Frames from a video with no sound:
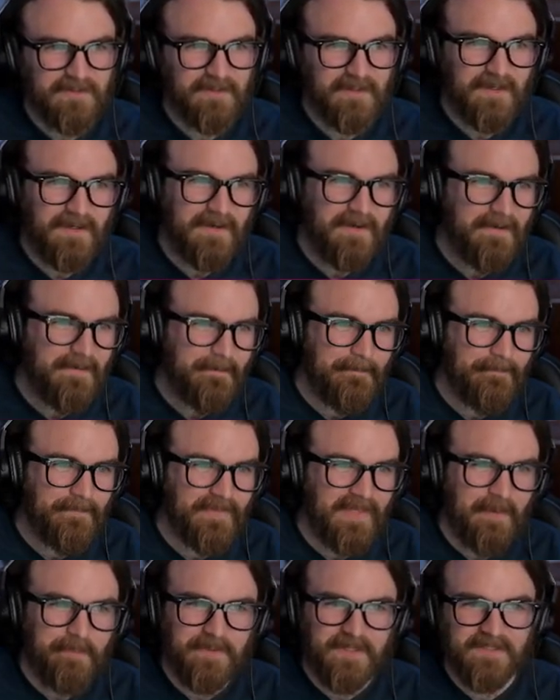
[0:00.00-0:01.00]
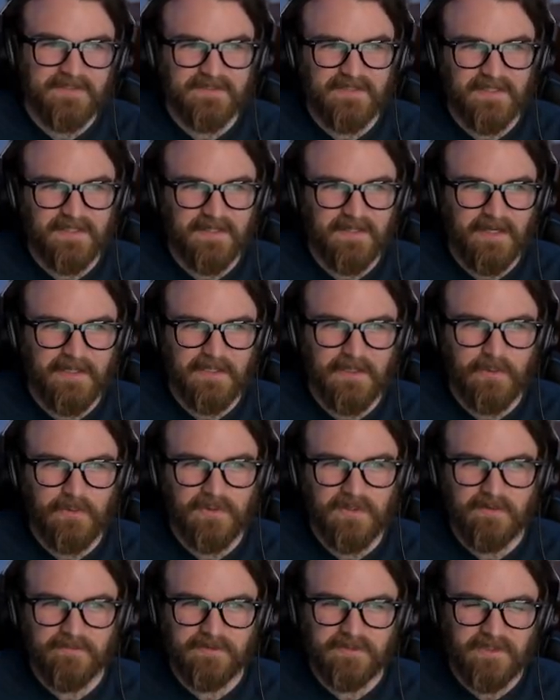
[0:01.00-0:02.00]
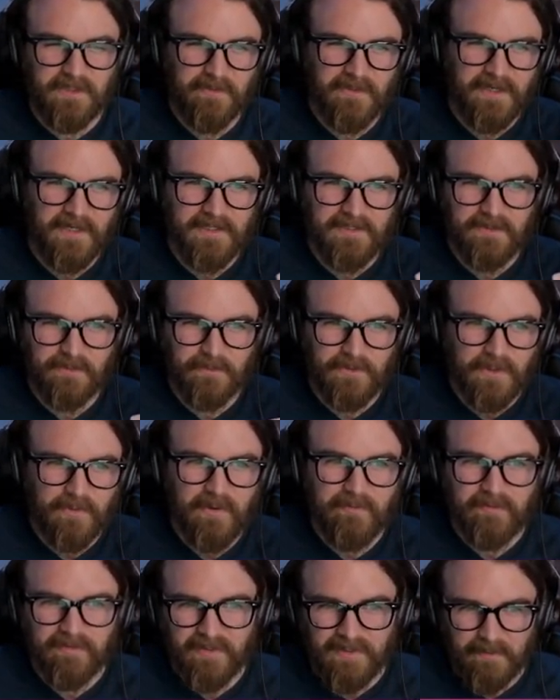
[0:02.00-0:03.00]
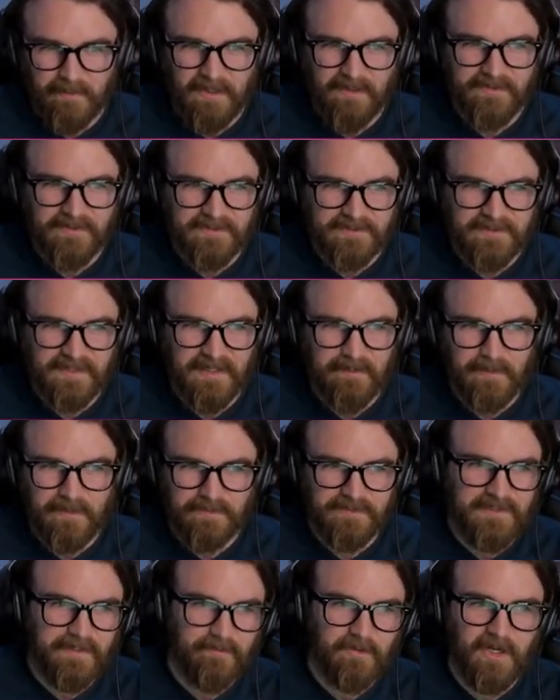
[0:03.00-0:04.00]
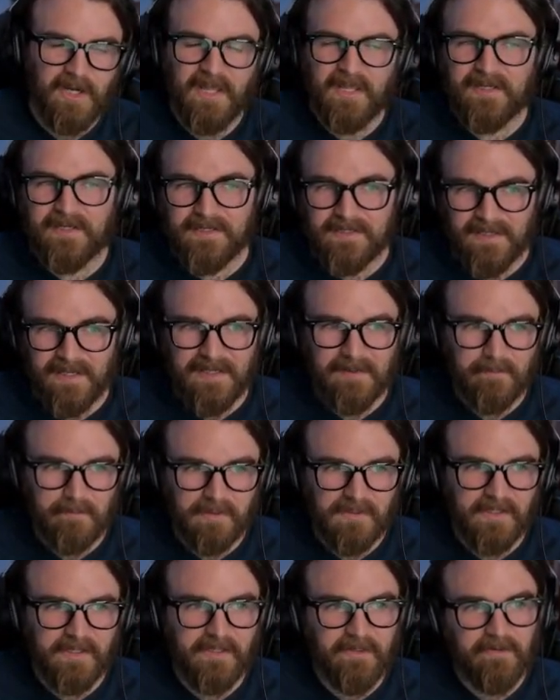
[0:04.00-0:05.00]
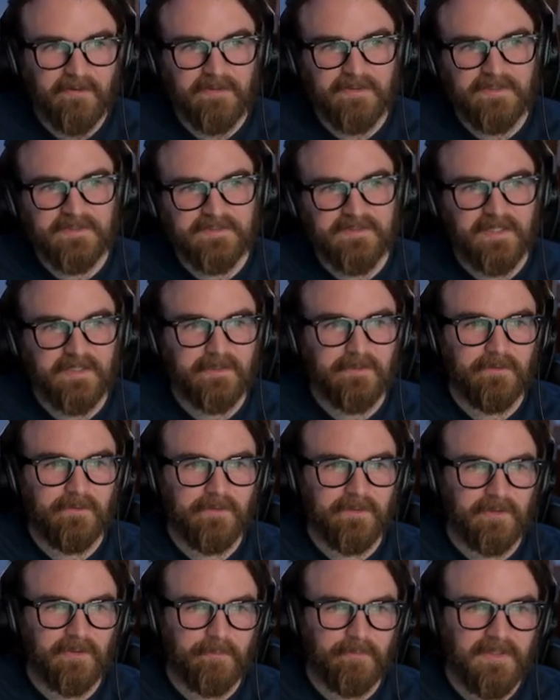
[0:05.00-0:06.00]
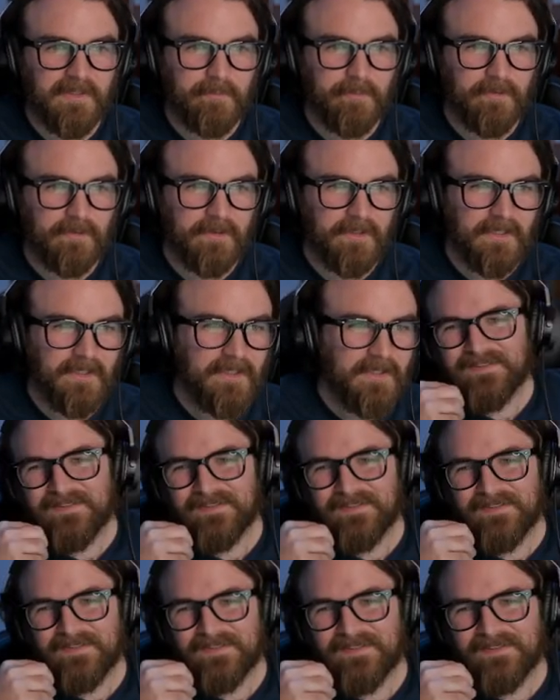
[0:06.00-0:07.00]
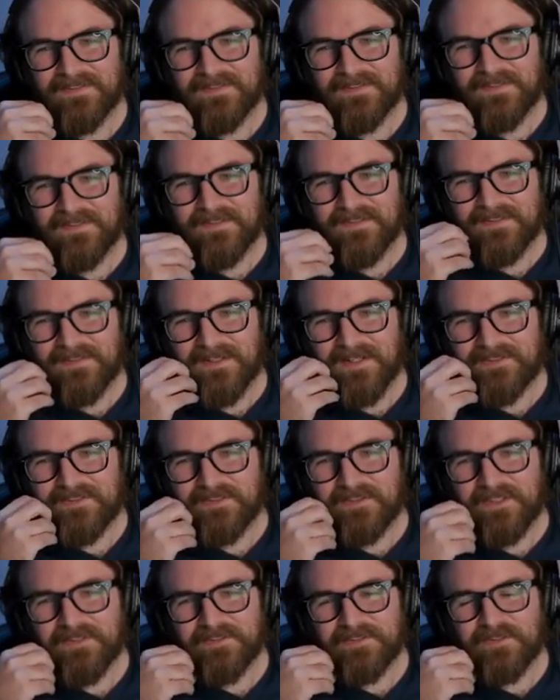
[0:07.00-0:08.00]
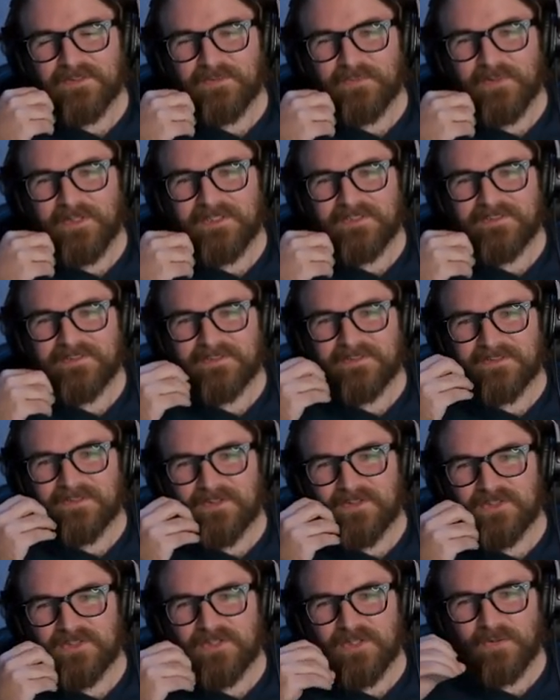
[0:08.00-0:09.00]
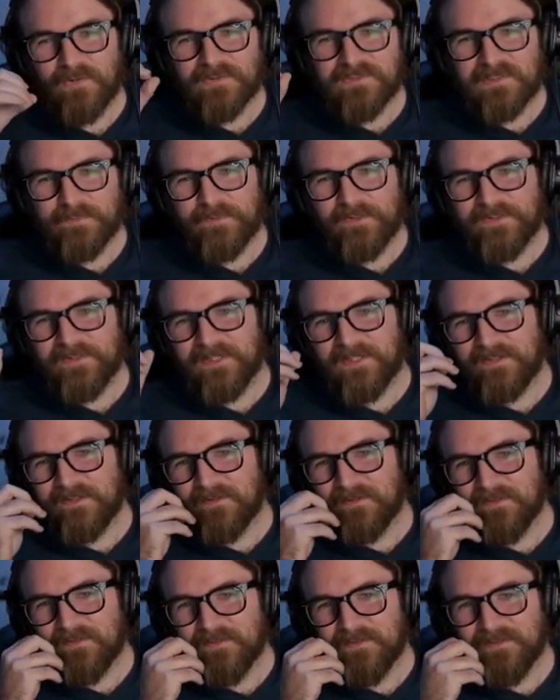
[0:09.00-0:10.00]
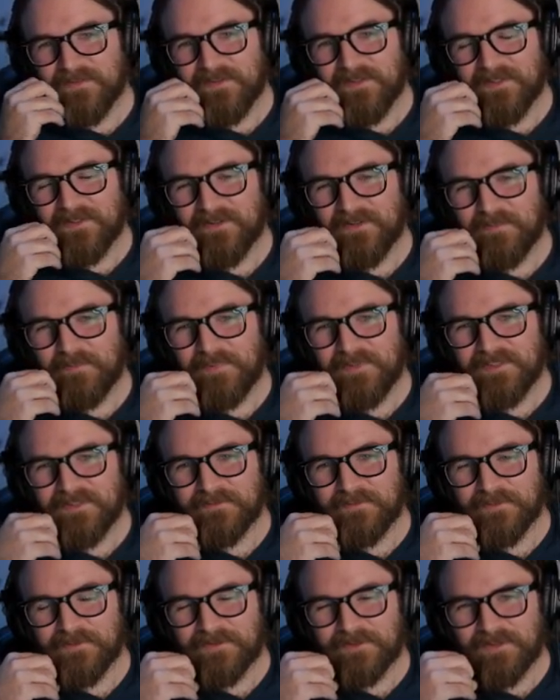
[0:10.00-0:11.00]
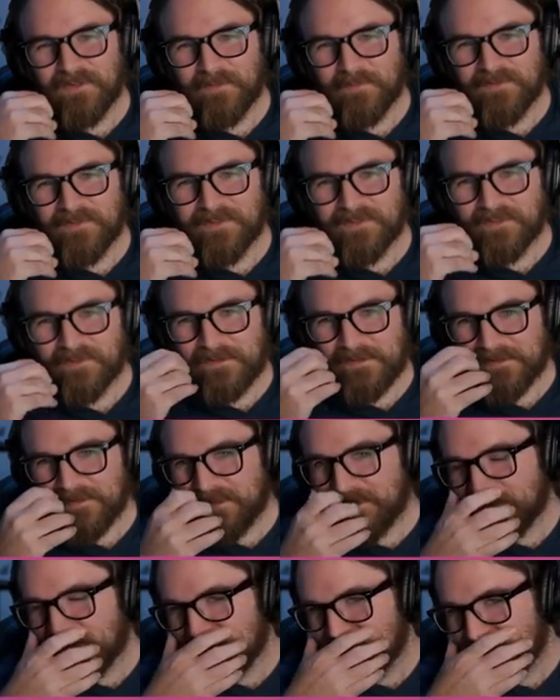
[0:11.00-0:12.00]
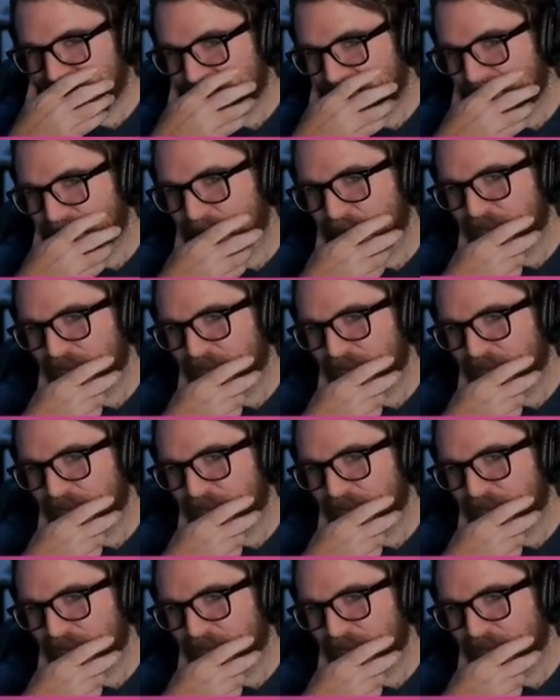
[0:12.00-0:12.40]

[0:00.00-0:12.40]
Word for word: Um, that being said, I know enough to know that I don't know everything about this game. I was never an end game player in the cycle. There are people that's a that's a good way to show someone that you're there on peaceful terms is to look down your scope.